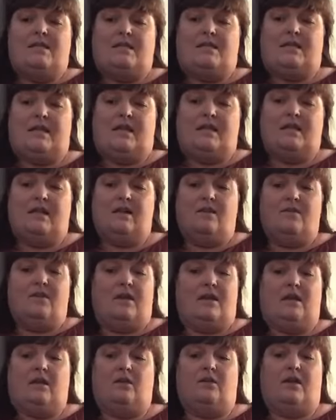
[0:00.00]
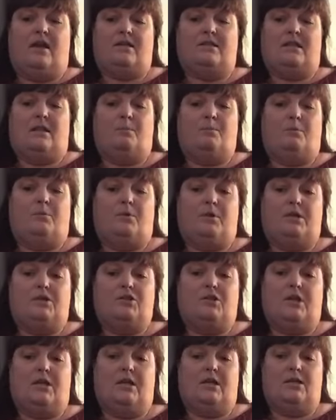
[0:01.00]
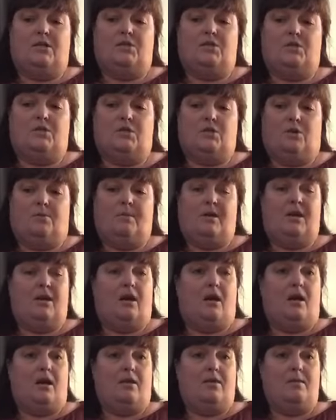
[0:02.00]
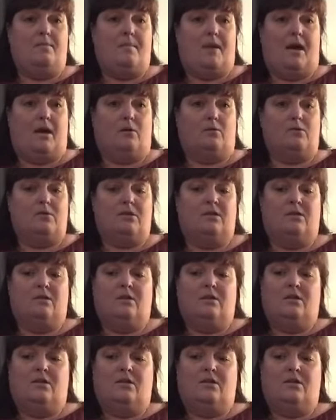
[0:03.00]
Standing on the hill that day, preaching his Sermon on the Mount,